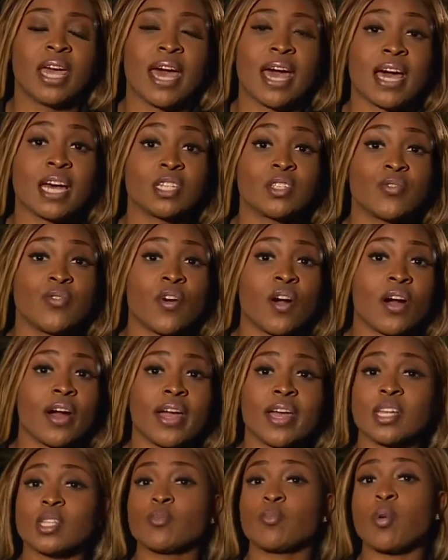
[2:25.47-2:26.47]
As far
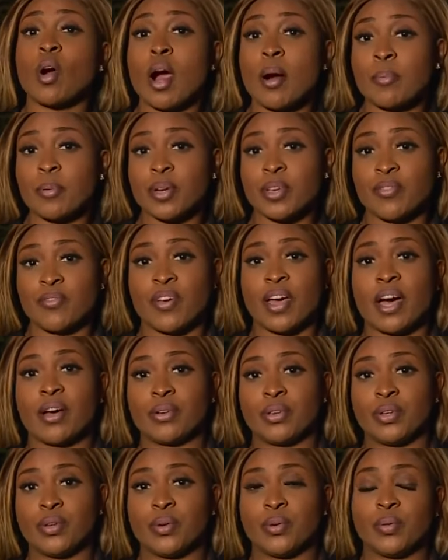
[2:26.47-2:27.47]
as property
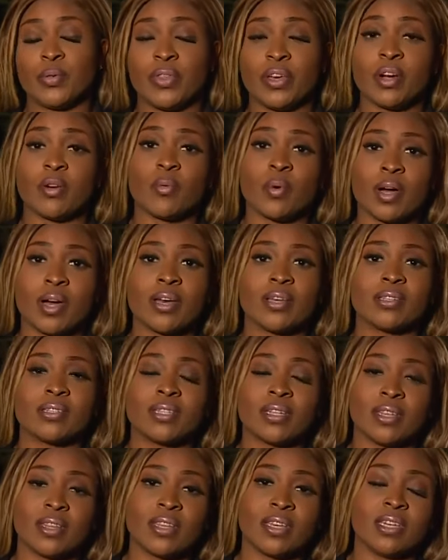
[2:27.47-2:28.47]
value, there
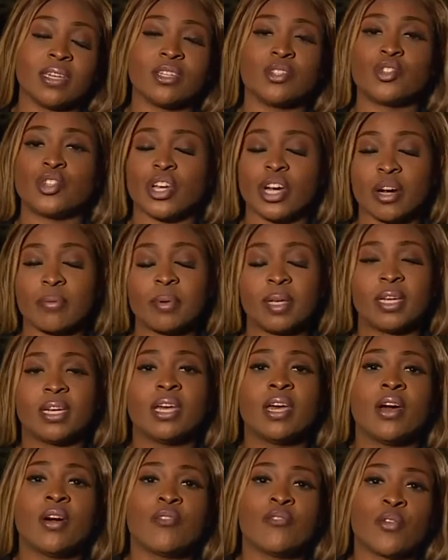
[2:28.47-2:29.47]
was the chairman
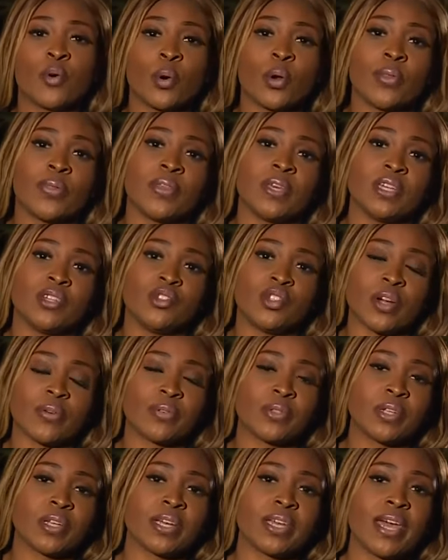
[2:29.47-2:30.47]
for the
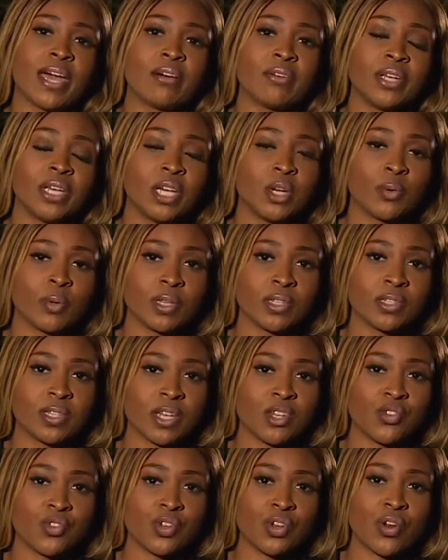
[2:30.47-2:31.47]
Jefferson County
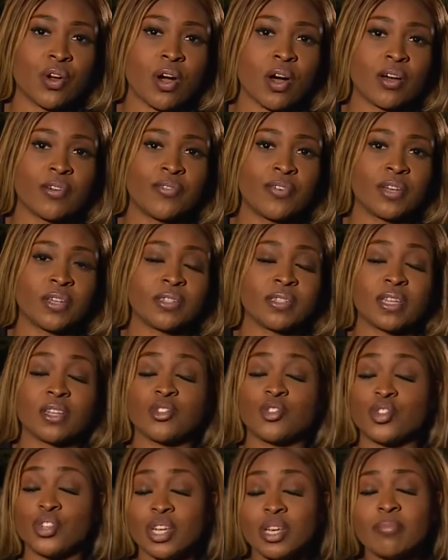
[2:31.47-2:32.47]
Equalization Office, and
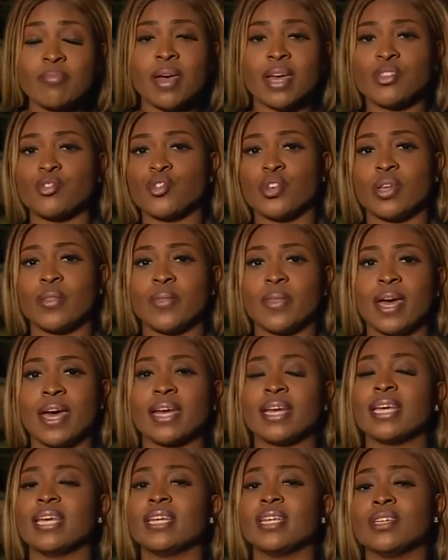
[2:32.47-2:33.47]
she mentioned
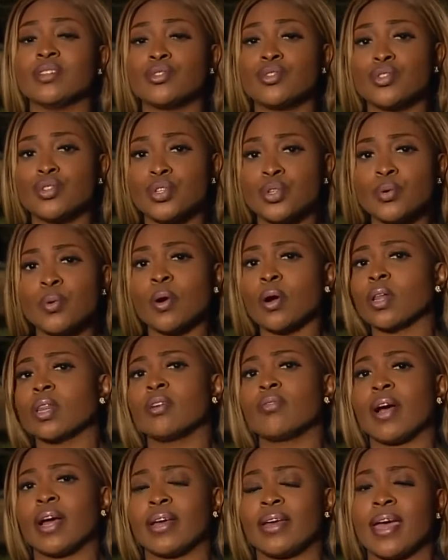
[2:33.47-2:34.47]
that it is too early
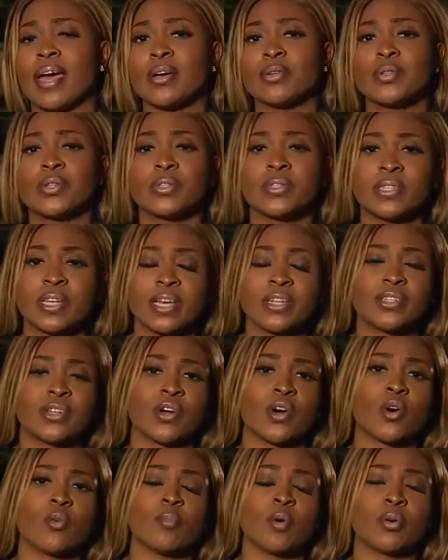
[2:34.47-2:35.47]
right now to say to
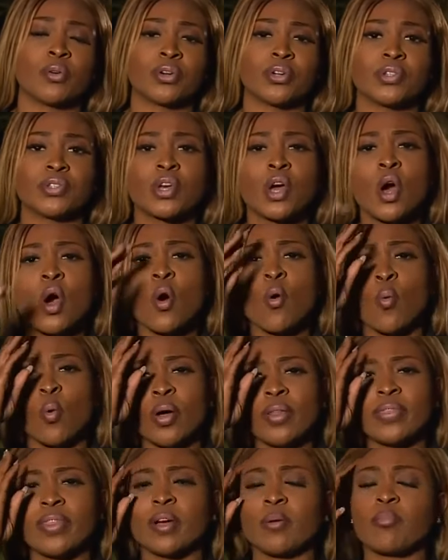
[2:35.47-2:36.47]
homeowners
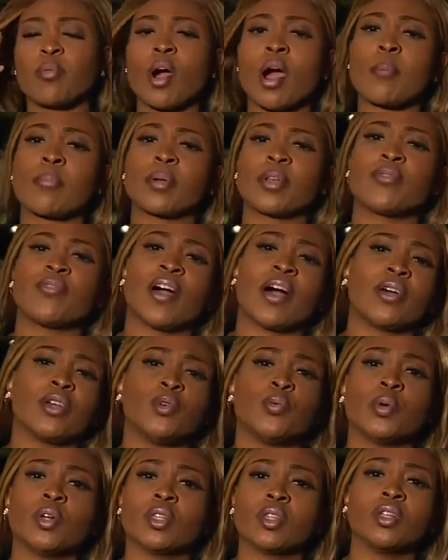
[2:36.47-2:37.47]
what their property
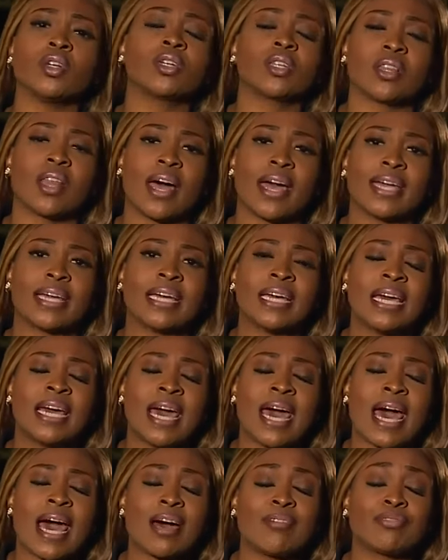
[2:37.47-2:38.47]
value will look like
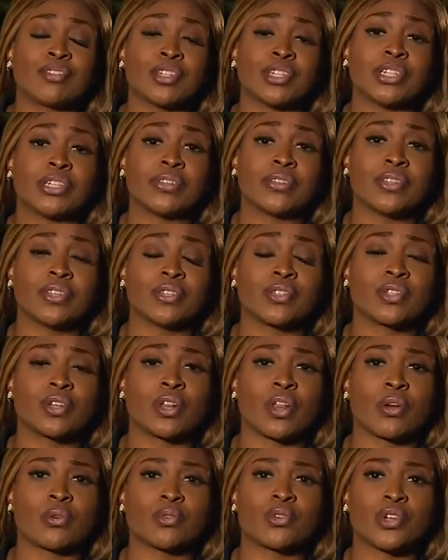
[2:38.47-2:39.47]
after this
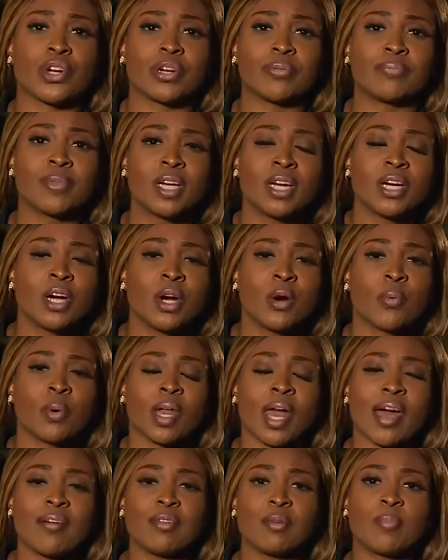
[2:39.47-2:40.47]
closure. We're
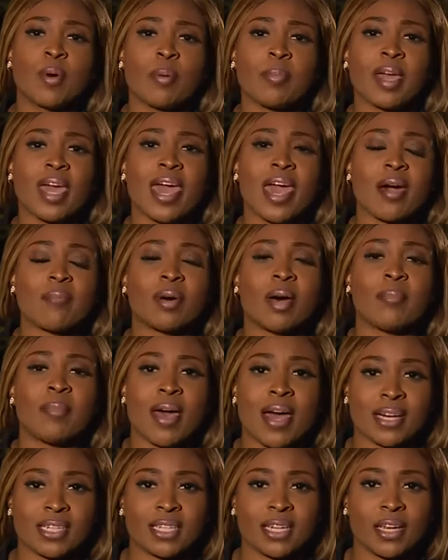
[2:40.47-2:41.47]
live in Birmingham. I'm
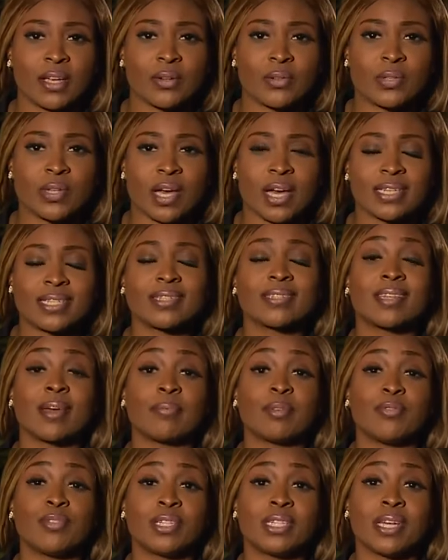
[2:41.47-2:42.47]
Magdala Lusant,
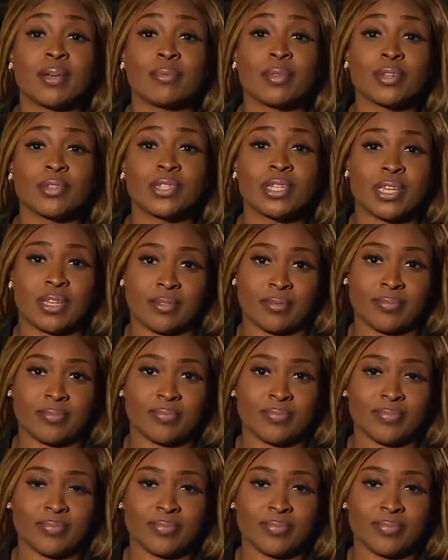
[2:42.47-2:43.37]
WVTM 13.